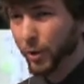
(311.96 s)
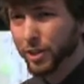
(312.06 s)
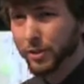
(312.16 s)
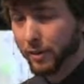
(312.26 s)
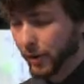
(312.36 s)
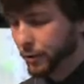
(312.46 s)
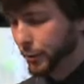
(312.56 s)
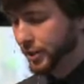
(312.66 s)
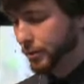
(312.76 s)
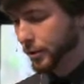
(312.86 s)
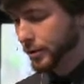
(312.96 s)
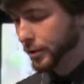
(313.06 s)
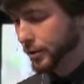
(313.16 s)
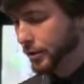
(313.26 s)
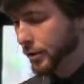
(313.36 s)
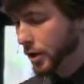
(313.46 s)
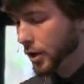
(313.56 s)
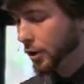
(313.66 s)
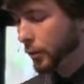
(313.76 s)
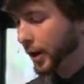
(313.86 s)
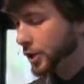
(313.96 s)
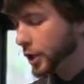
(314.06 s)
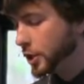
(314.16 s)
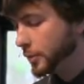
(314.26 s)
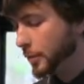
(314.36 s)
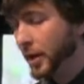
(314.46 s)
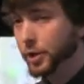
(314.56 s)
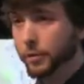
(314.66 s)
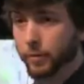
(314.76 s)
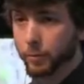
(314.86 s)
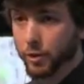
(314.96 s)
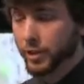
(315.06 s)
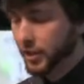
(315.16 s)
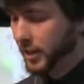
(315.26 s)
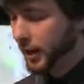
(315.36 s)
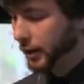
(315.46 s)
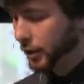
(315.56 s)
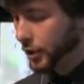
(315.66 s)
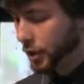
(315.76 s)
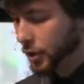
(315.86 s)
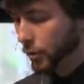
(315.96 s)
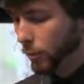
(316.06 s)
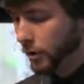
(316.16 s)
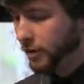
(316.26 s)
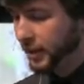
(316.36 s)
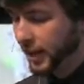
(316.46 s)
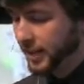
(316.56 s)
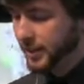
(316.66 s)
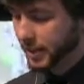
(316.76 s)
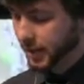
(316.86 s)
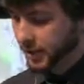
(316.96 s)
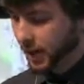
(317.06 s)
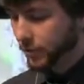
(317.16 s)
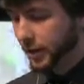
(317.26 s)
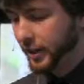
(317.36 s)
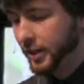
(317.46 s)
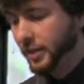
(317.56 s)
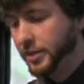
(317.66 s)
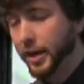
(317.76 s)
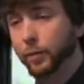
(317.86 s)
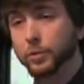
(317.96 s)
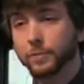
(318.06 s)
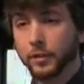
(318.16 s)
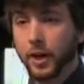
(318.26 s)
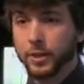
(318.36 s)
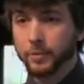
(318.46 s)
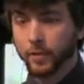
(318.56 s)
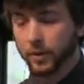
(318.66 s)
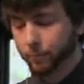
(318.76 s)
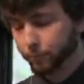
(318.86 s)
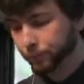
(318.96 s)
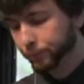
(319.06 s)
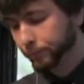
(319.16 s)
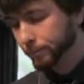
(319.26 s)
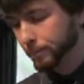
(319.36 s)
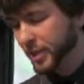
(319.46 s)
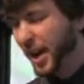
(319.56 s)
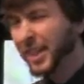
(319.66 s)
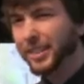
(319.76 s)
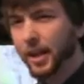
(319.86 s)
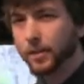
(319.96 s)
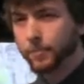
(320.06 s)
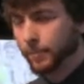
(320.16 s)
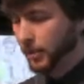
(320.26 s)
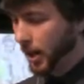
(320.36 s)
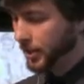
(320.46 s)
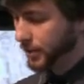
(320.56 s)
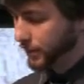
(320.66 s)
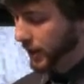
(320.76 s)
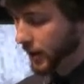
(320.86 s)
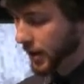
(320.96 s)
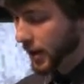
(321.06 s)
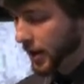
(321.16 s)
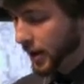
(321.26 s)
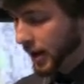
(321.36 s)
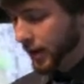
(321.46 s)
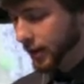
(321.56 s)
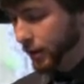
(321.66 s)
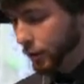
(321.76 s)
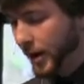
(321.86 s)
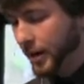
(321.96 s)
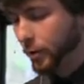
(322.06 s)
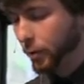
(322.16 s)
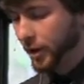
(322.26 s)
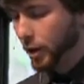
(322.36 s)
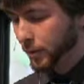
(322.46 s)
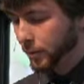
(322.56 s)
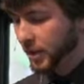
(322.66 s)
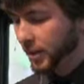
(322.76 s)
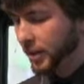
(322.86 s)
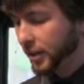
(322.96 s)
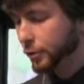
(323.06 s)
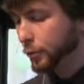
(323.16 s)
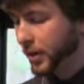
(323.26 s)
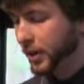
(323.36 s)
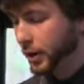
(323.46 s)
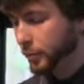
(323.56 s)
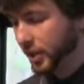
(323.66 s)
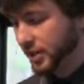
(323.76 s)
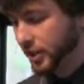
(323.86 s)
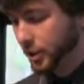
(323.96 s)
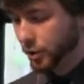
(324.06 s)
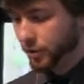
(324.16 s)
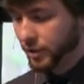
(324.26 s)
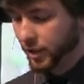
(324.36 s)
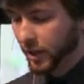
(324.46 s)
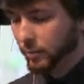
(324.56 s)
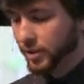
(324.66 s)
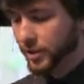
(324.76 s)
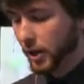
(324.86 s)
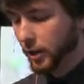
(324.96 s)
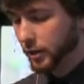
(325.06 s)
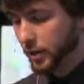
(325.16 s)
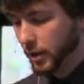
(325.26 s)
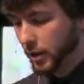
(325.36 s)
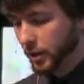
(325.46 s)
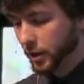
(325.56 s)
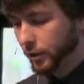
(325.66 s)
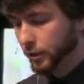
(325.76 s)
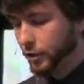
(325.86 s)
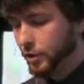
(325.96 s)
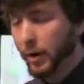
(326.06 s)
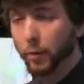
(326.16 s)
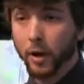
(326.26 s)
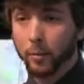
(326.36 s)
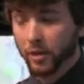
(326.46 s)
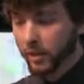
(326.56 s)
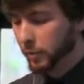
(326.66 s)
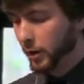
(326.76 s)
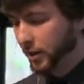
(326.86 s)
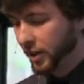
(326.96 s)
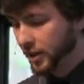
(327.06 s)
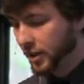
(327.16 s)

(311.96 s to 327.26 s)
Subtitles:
We also have other resources. When I changed my major from music to English, one of the classes I discovered I needed to take was philosophy. I loved philosophy, and credit it with helping me to think through many complex issues to come to solid conclusions about what I believe about many